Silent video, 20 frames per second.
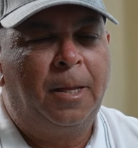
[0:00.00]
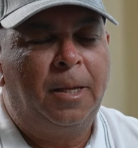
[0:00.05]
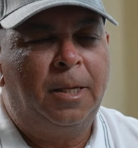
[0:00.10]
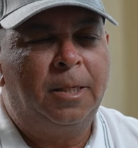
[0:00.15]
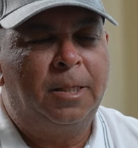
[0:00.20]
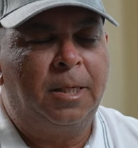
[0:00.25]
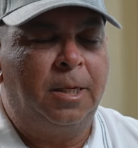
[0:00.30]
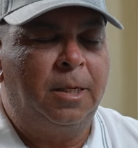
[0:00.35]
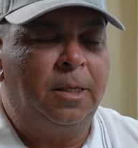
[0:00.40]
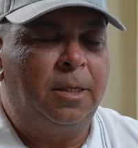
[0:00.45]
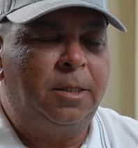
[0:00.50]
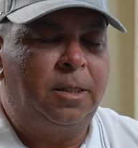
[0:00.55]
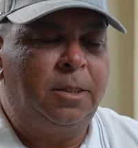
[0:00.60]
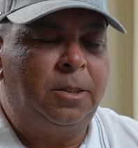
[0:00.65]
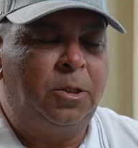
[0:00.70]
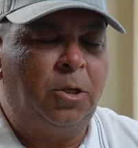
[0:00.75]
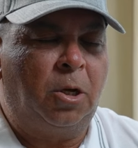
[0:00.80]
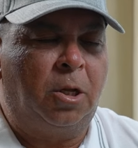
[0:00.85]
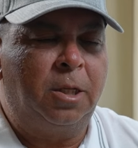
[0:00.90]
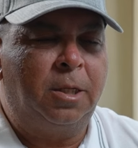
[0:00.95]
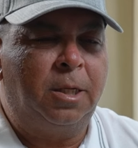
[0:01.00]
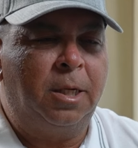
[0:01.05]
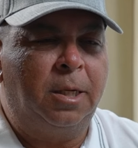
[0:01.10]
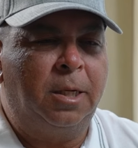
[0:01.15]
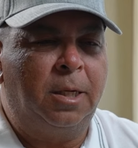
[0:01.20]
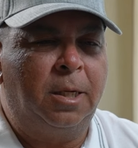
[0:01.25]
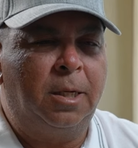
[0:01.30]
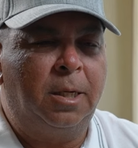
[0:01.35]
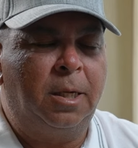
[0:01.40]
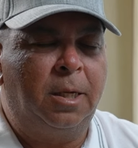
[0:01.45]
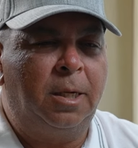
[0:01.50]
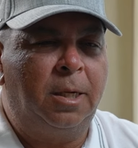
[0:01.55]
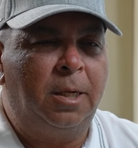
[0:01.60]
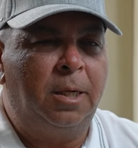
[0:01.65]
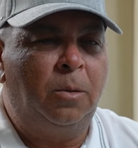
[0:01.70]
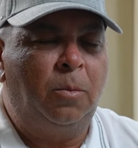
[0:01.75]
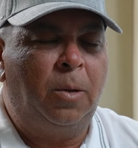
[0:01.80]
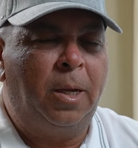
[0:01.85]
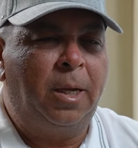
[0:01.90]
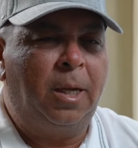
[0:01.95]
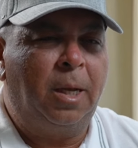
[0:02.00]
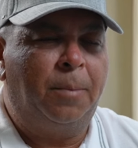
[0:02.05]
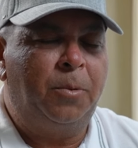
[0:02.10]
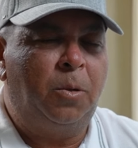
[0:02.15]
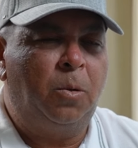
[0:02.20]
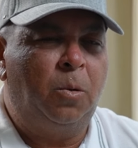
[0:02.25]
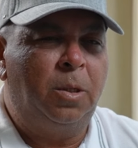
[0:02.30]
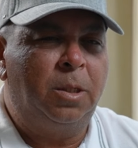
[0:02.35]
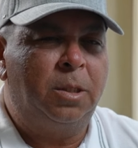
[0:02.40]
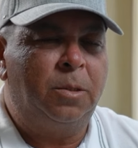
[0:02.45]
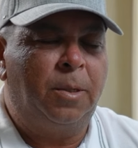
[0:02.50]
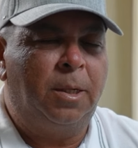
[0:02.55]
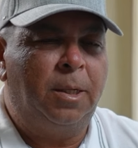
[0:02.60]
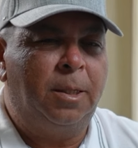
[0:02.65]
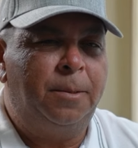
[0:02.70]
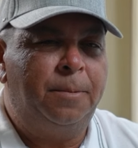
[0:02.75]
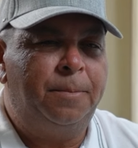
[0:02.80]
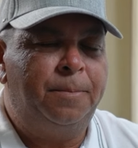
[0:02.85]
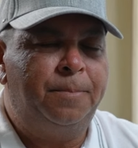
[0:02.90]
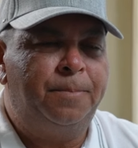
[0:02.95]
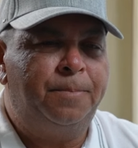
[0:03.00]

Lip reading: is a little jolt and a little wake-up call as well.